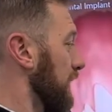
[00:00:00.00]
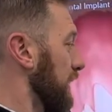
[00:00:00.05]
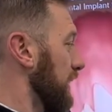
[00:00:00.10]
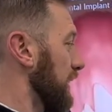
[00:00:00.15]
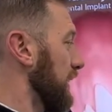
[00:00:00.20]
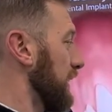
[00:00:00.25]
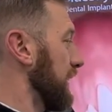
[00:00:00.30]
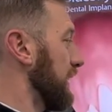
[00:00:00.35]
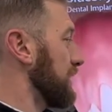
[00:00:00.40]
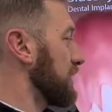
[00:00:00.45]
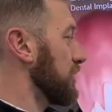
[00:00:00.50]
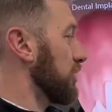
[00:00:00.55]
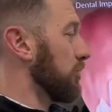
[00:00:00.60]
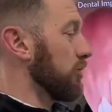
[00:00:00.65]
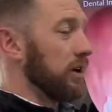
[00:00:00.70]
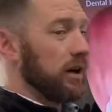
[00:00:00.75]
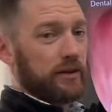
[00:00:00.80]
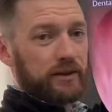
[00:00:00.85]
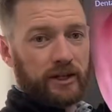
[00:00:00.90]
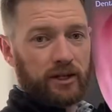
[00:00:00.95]
and that's the
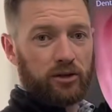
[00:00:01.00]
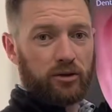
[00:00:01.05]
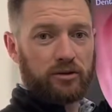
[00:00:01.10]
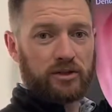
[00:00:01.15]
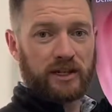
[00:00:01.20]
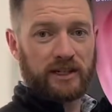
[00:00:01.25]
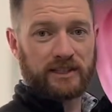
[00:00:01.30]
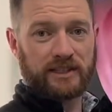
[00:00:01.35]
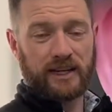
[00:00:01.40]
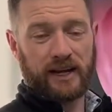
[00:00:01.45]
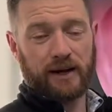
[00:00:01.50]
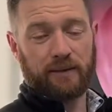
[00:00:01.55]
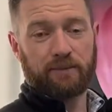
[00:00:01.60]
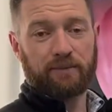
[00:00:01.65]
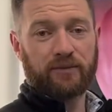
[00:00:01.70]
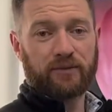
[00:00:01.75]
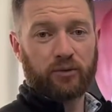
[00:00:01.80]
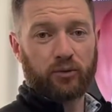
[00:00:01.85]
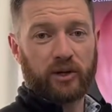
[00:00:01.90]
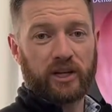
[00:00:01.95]
crown that goes on top.
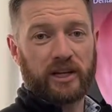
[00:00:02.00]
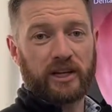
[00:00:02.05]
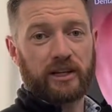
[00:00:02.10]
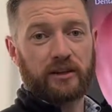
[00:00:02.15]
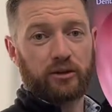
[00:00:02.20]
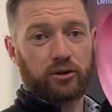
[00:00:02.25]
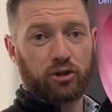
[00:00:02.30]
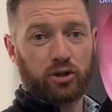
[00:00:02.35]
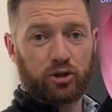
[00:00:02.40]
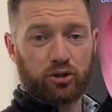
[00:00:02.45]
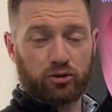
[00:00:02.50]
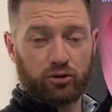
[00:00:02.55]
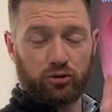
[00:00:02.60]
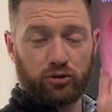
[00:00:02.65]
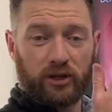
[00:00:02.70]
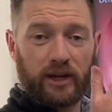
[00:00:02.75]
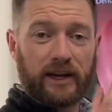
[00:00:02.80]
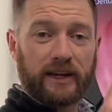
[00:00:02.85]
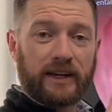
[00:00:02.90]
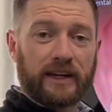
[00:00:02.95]
We can either screw
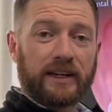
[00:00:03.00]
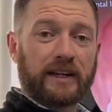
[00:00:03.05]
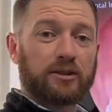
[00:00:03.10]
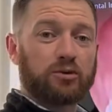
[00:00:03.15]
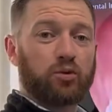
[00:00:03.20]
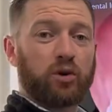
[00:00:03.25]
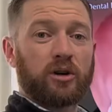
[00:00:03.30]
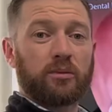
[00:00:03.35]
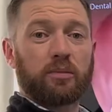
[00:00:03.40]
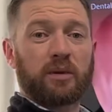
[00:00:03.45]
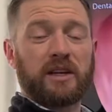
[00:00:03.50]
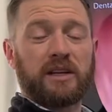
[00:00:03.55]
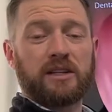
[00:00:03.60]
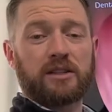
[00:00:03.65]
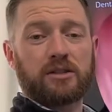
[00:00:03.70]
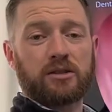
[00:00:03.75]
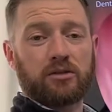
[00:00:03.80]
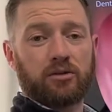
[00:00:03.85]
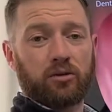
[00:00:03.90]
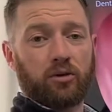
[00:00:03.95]
that in as one
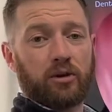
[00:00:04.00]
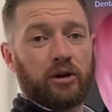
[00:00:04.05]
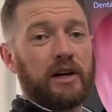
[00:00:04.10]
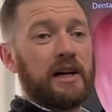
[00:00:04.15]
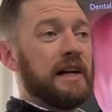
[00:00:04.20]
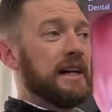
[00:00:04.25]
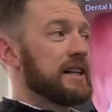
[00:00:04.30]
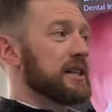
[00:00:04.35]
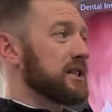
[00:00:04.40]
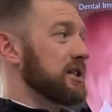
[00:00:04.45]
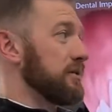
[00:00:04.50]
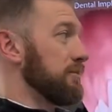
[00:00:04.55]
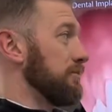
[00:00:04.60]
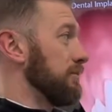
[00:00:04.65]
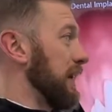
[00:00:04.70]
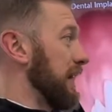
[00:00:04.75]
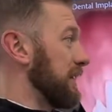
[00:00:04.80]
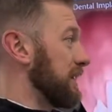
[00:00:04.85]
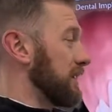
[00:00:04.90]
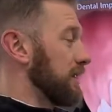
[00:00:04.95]
piece or
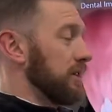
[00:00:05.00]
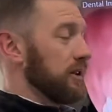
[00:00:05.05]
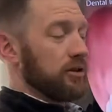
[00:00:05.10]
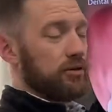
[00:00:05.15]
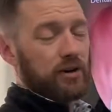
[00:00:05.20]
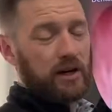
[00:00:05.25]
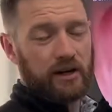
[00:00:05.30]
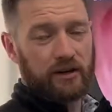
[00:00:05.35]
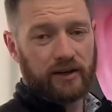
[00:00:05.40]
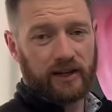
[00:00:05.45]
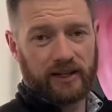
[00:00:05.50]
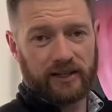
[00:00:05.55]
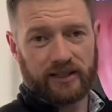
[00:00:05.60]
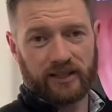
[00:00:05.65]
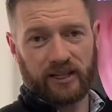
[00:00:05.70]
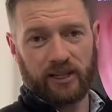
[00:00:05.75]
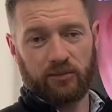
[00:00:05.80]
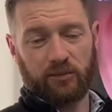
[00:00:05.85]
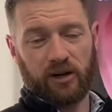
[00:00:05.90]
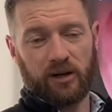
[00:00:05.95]
cement the crown onto
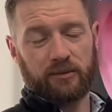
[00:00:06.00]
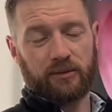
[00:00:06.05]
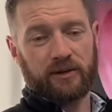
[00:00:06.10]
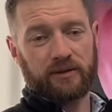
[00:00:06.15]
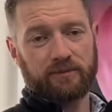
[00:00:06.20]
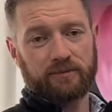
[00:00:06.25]
the abutment.